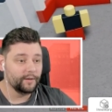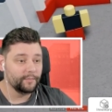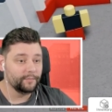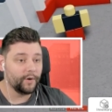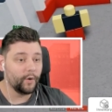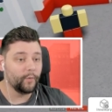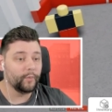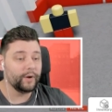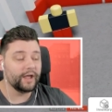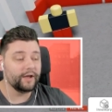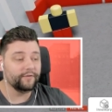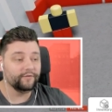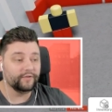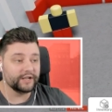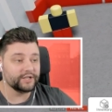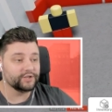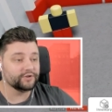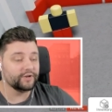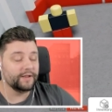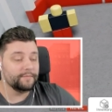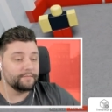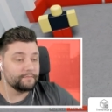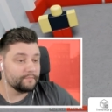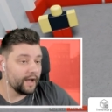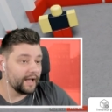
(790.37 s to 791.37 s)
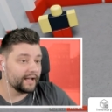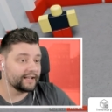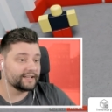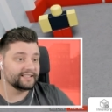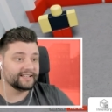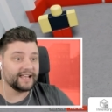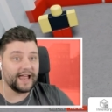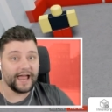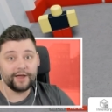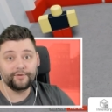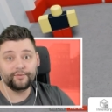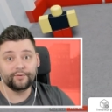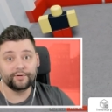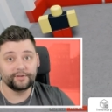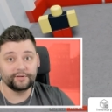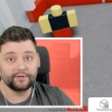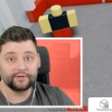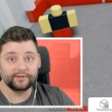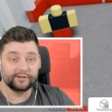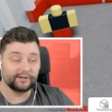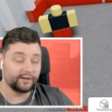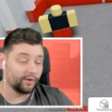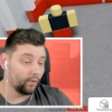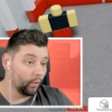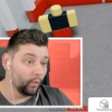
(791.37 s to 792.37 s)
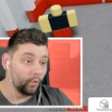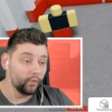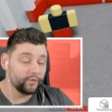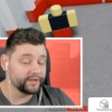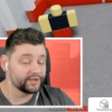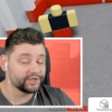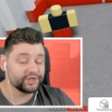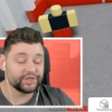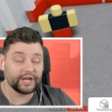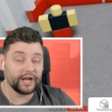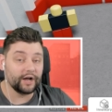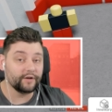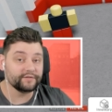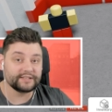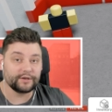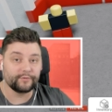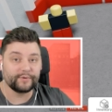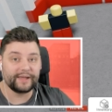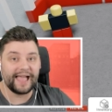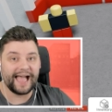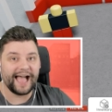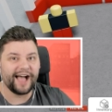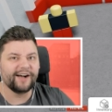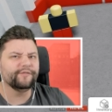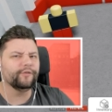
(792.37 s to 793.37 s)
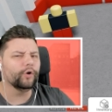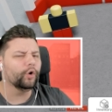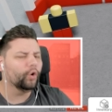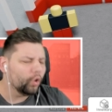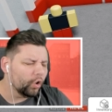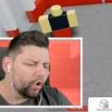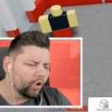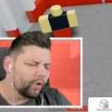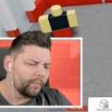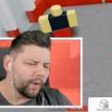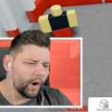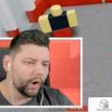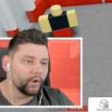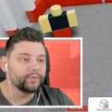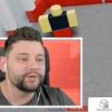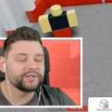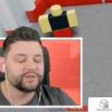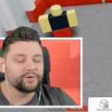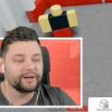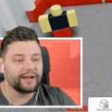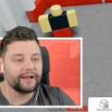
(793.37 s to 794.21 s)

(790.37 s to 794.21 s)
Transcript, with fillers: but we have literally maxed out all the shelves that we have, almost.